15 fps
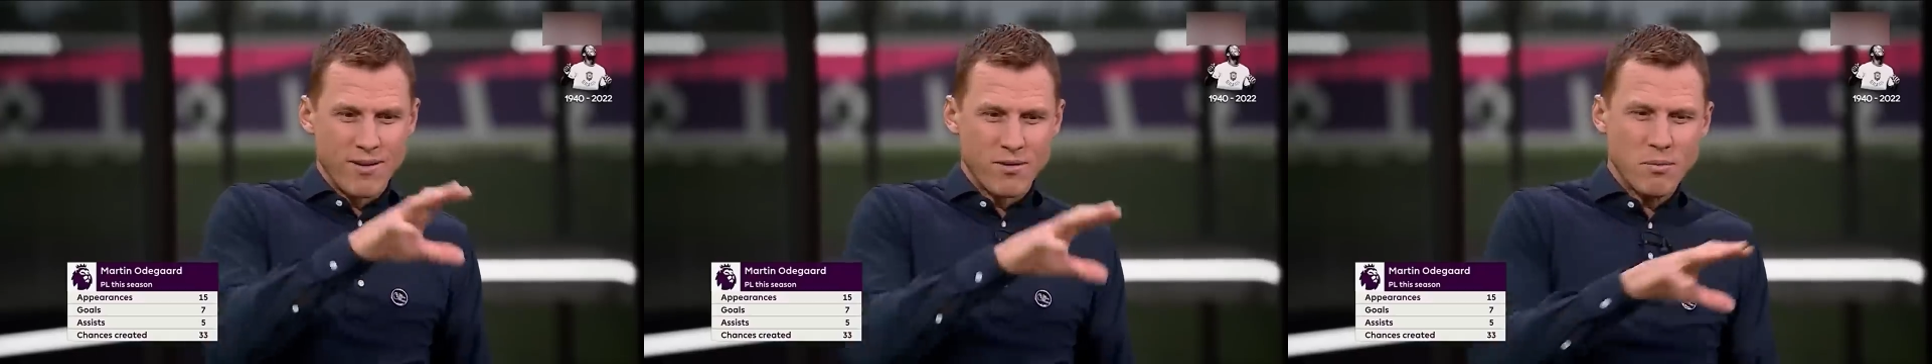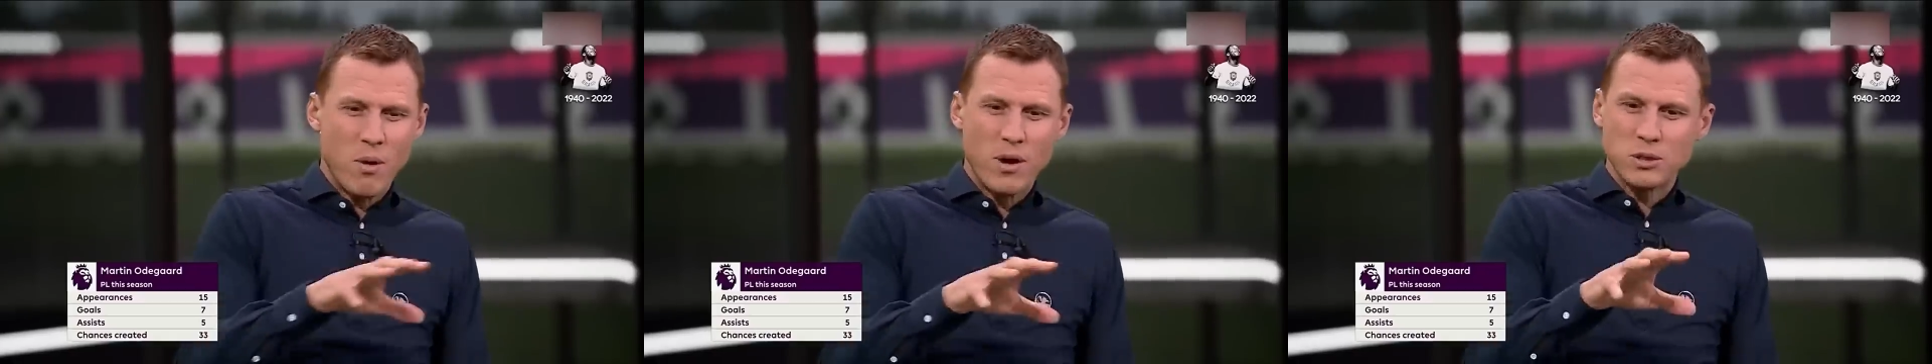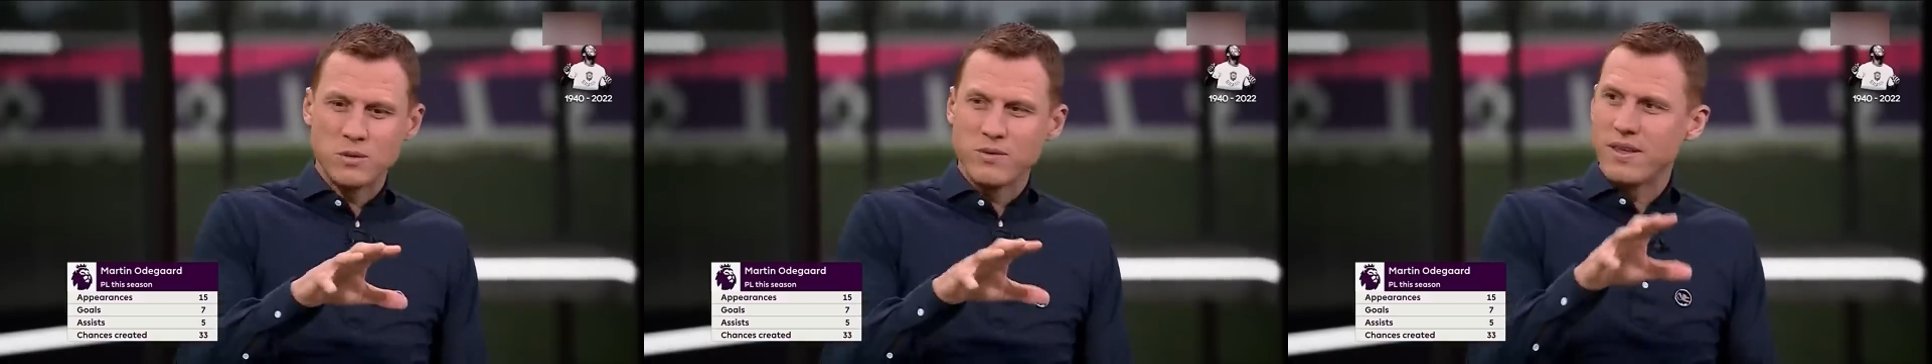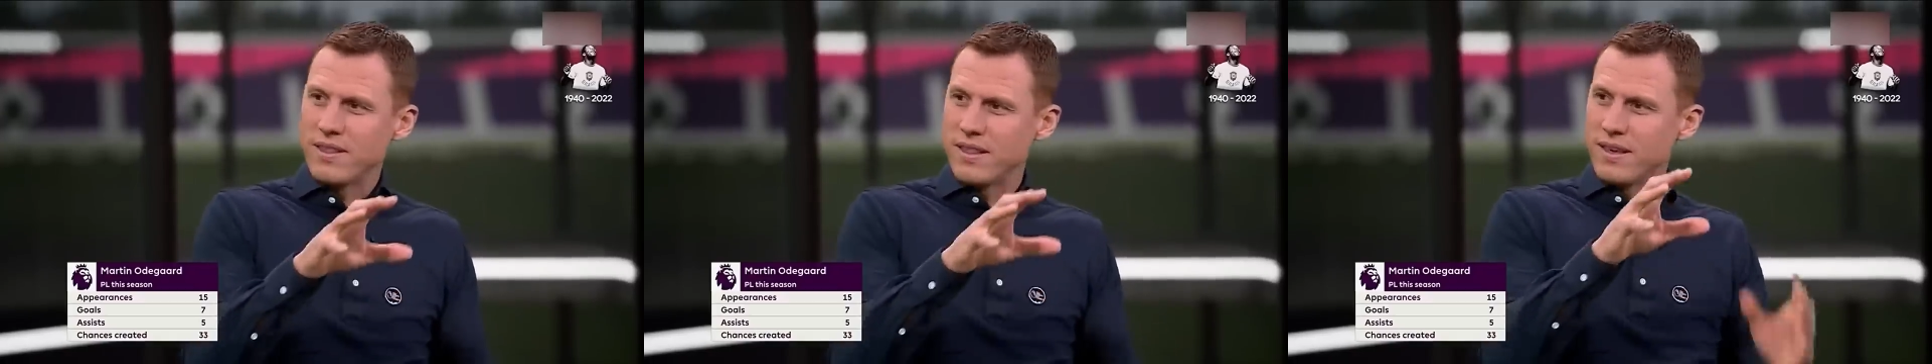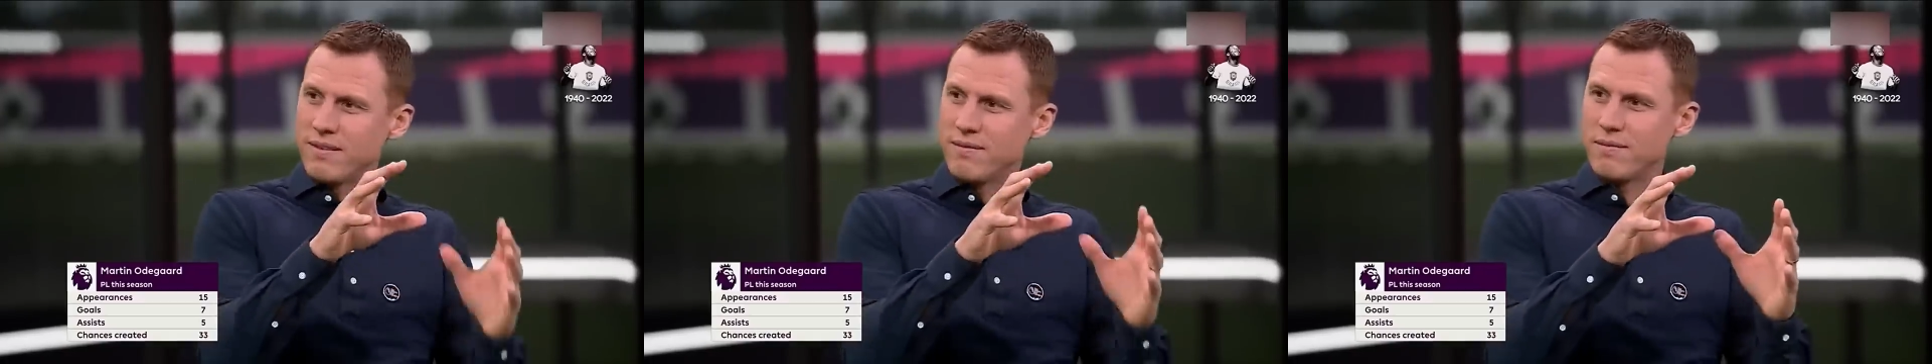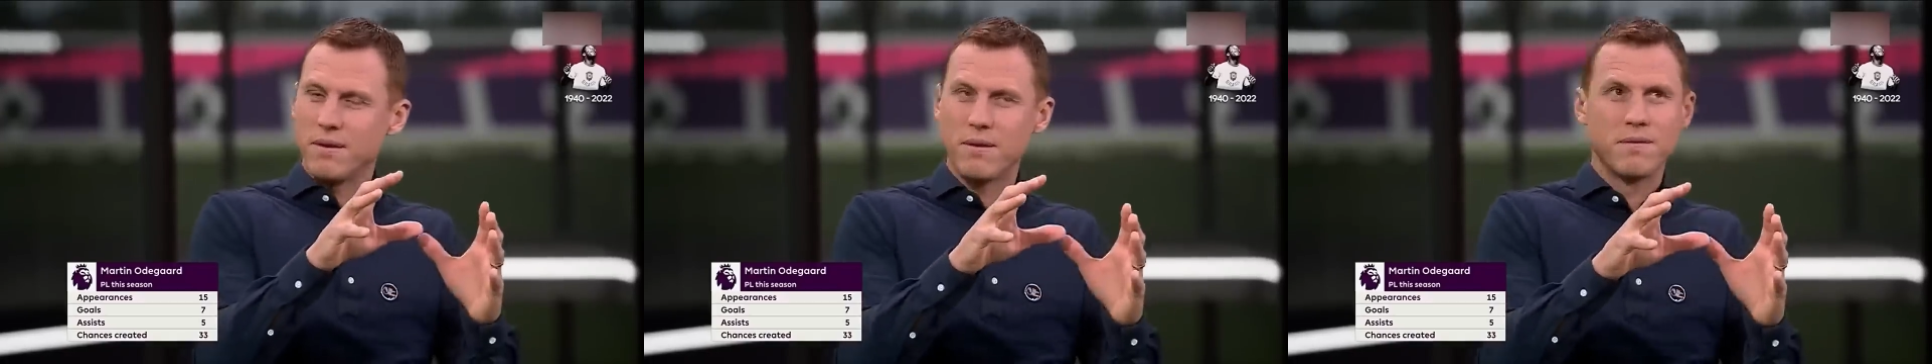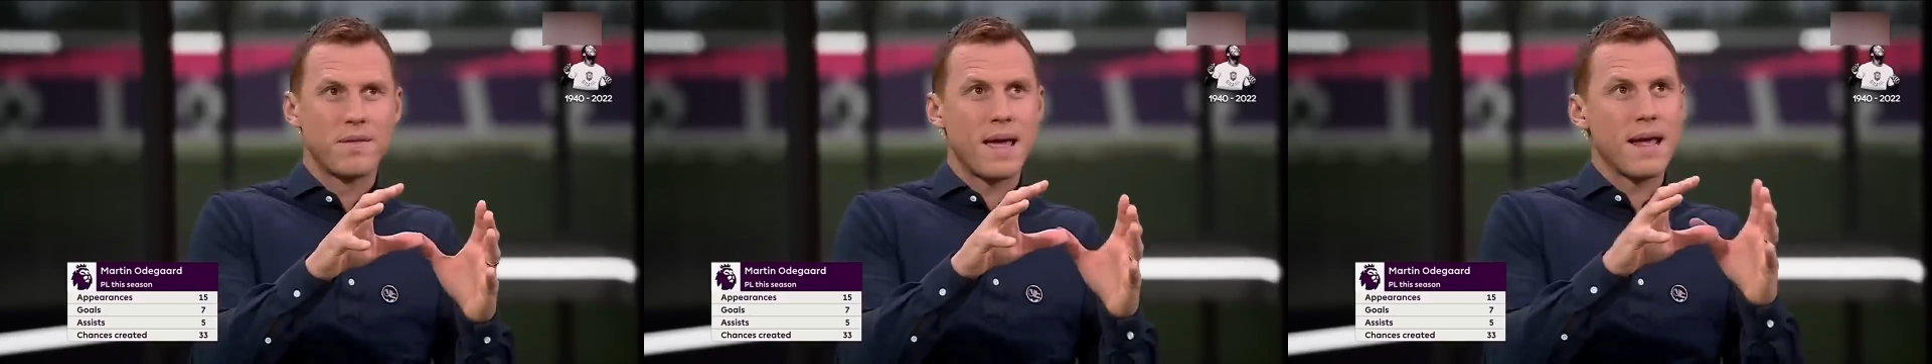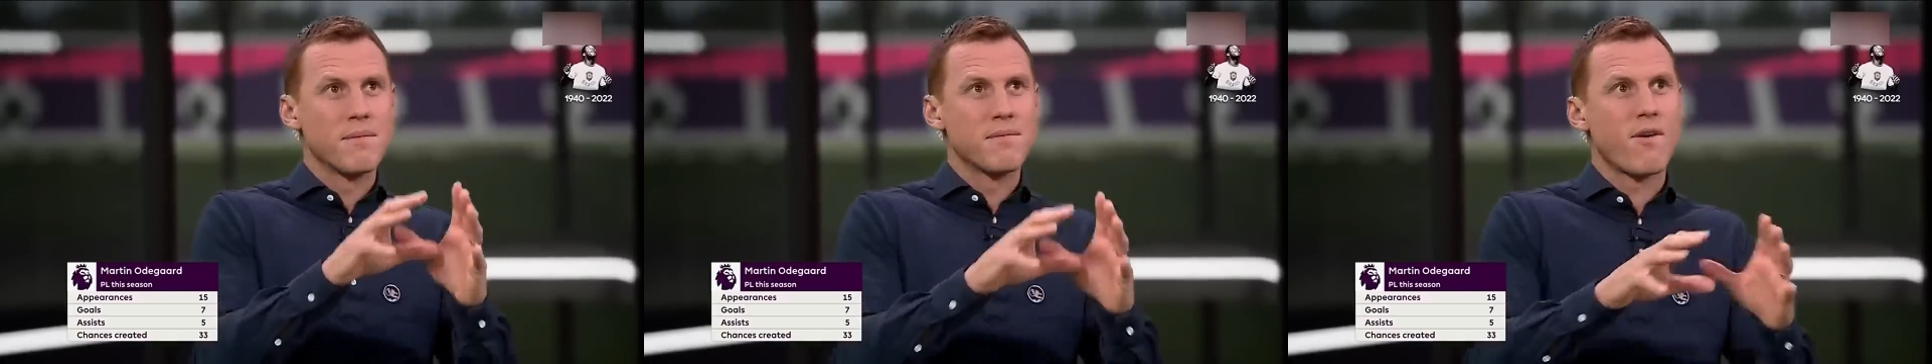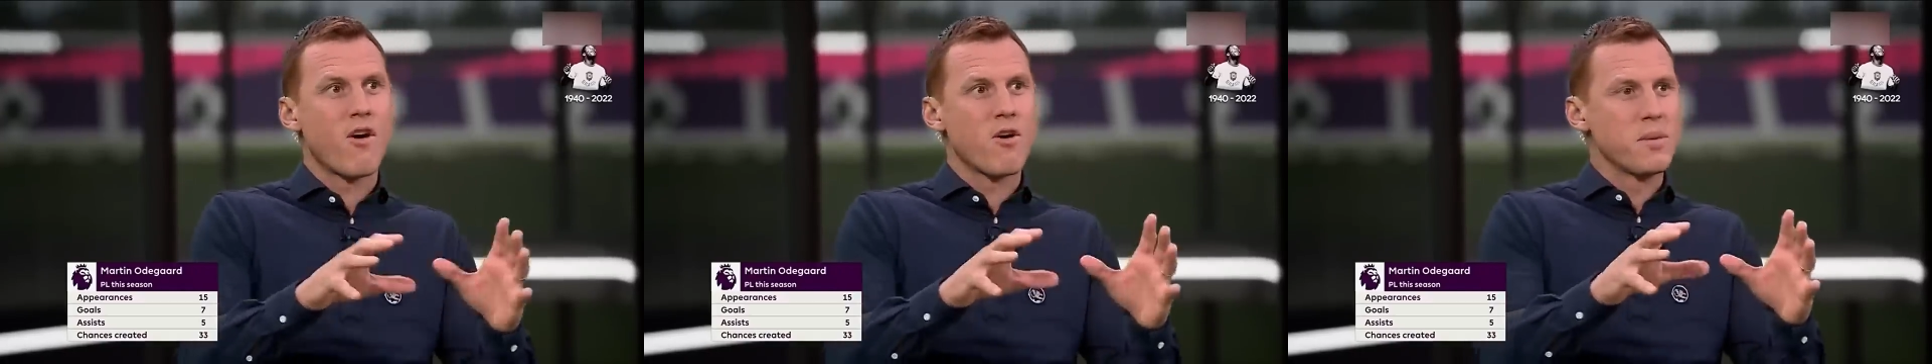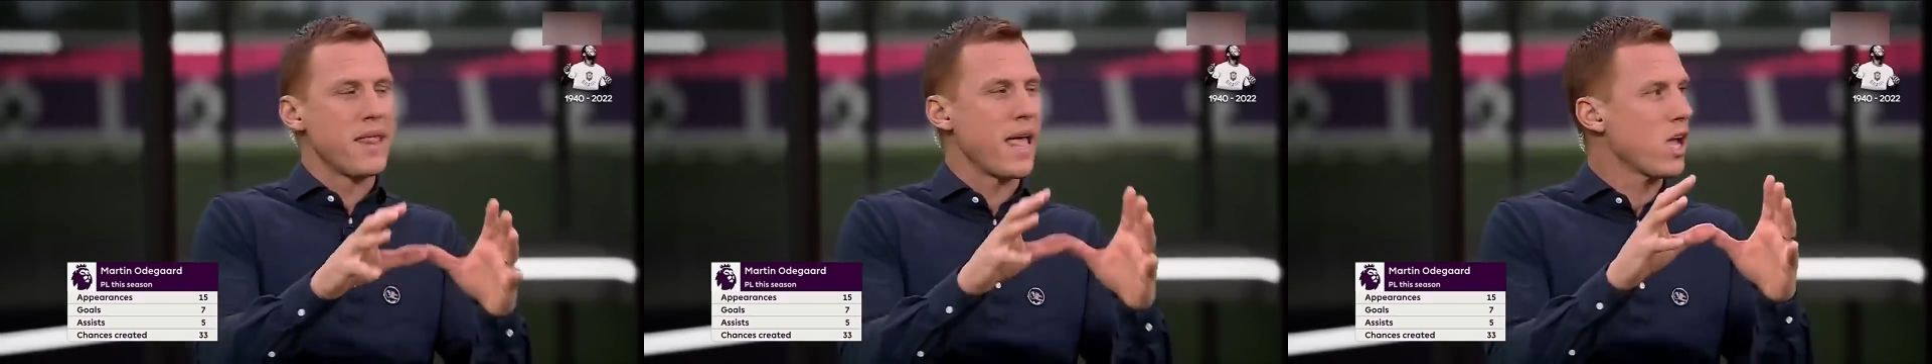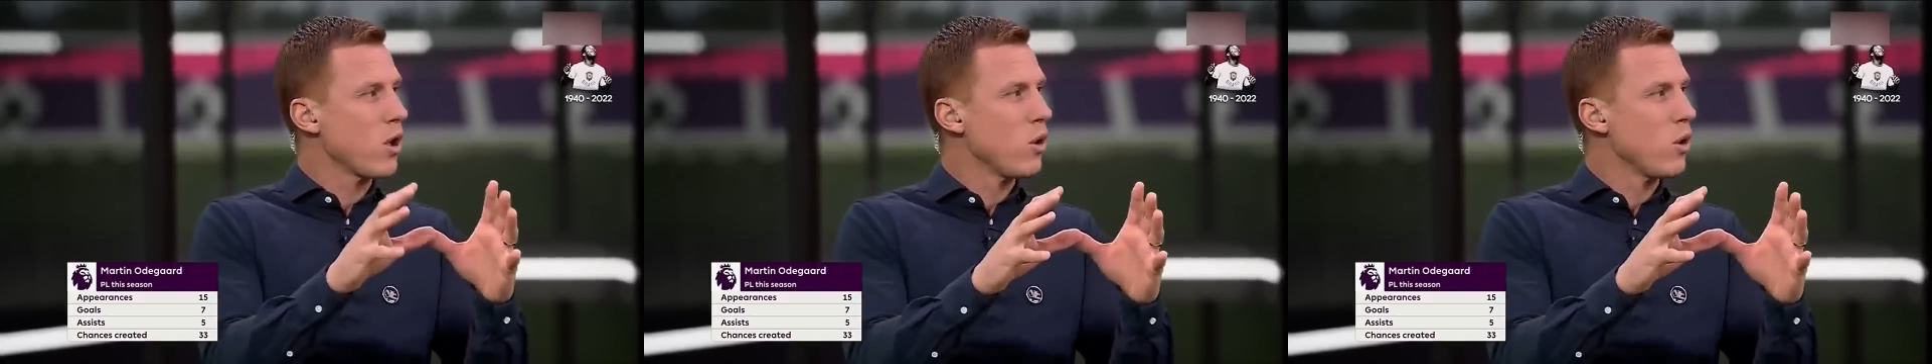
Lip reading: it reminds you of that environment,